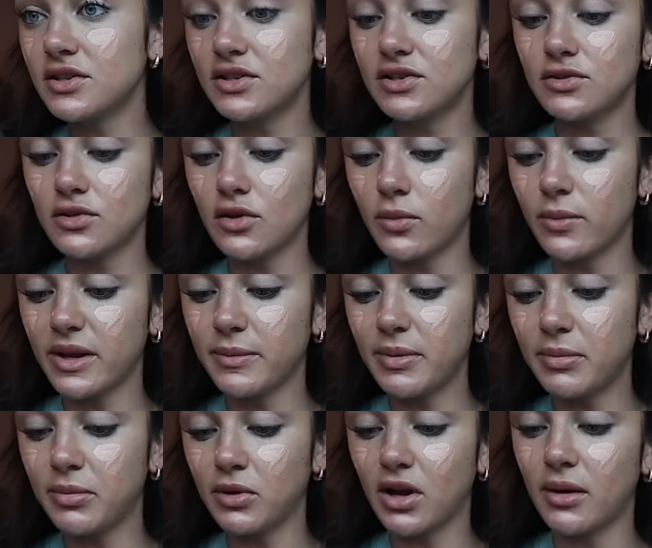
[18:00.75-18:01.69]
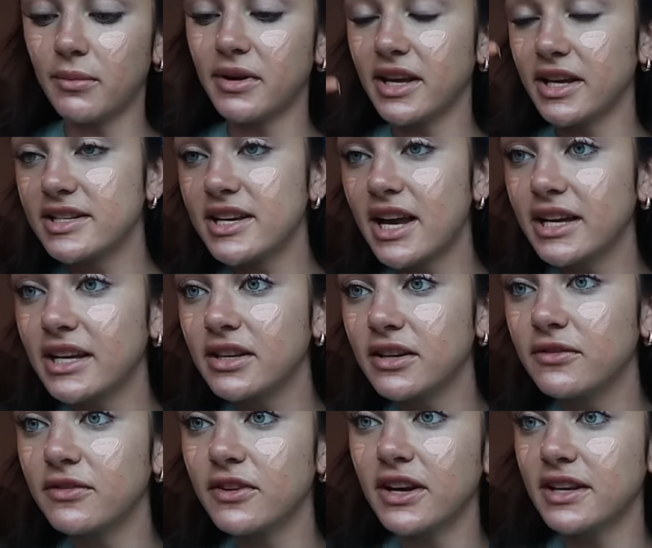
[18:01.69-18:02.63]
so many people commenting and tagging
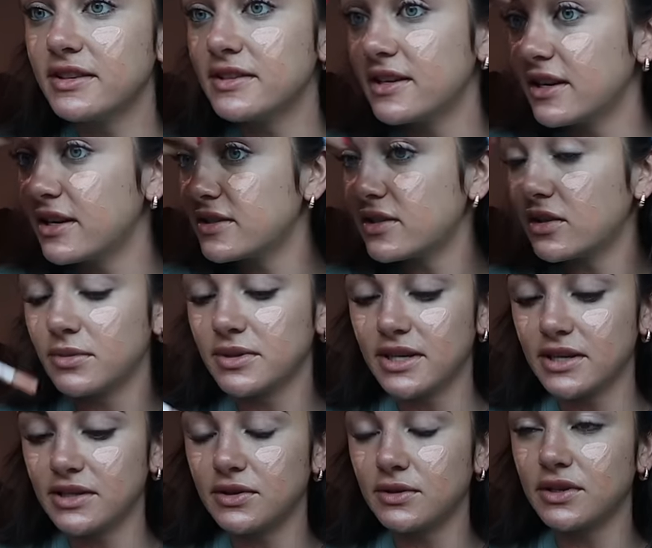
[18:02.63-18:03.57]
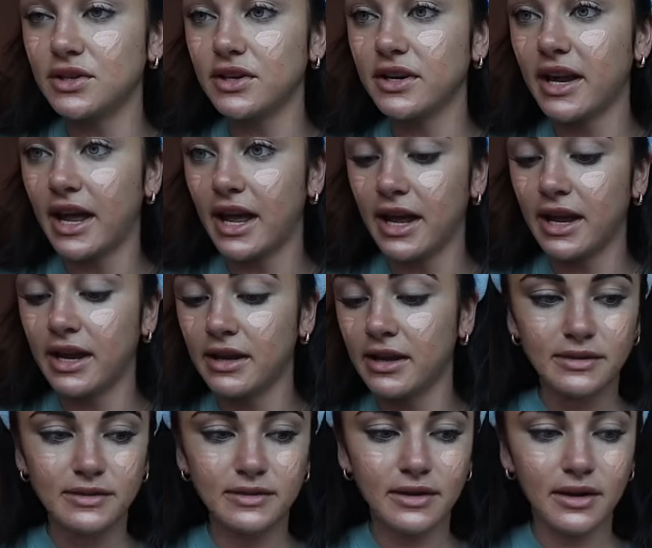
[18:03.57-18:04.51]
their friends and it's almost at 200K.
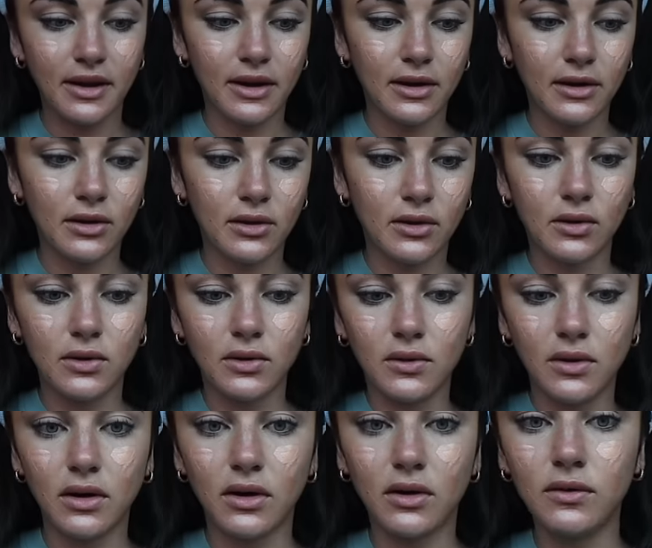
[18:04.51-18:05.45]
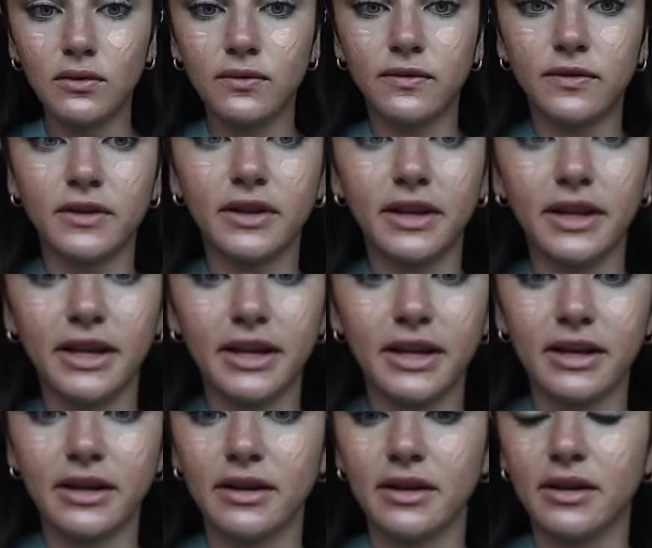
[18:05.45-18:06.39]
So
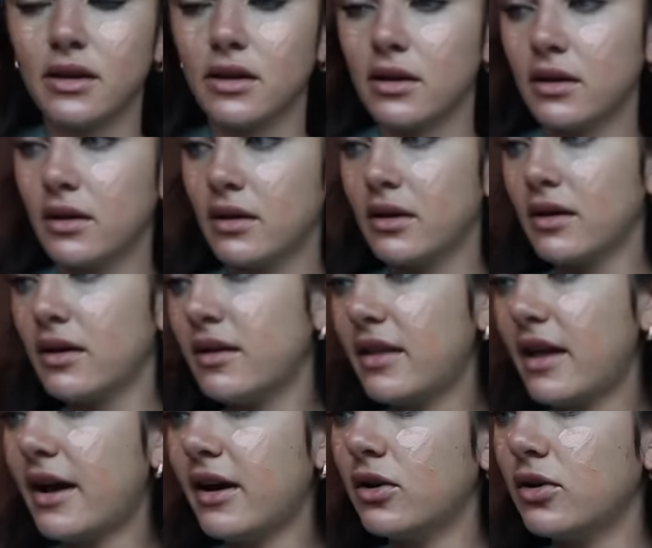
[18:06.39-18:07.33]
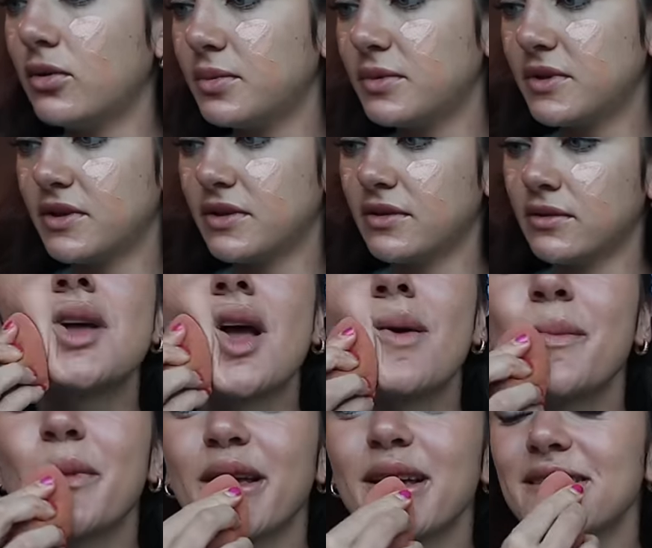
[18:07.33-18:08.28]
hopefully that helped.
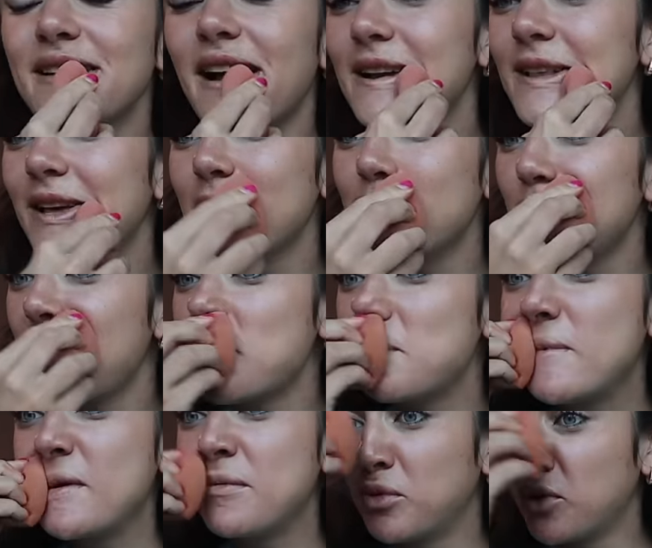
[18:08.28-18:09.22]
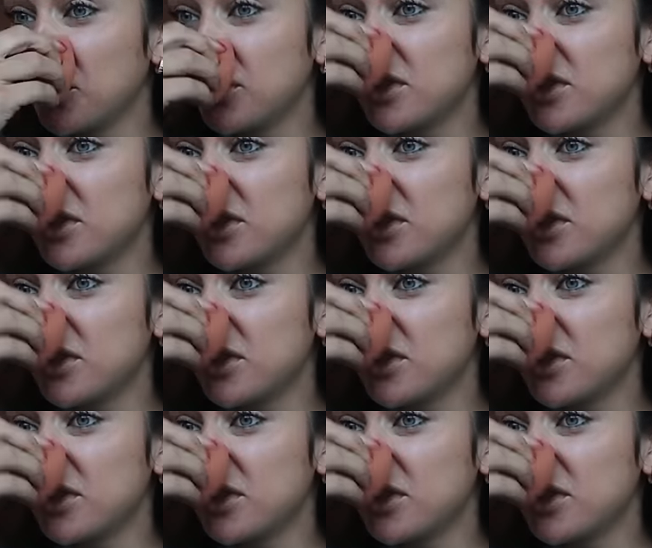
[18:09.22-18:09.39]
I'm like excited to like meet people